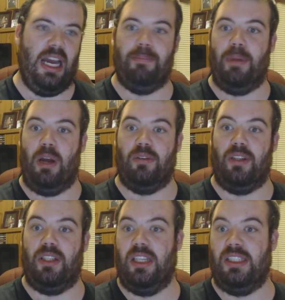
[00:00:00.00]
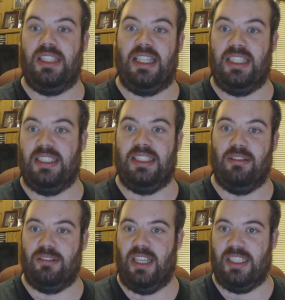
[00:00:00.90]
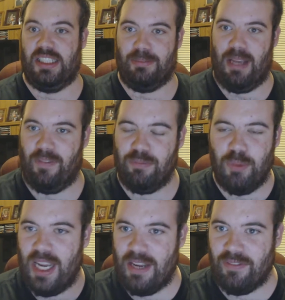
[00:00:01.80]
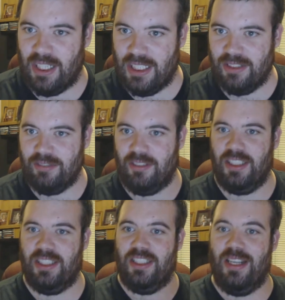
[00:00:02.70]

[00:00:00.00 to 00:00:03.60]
a bloke sticking a dildo in his mouth, whatever, right?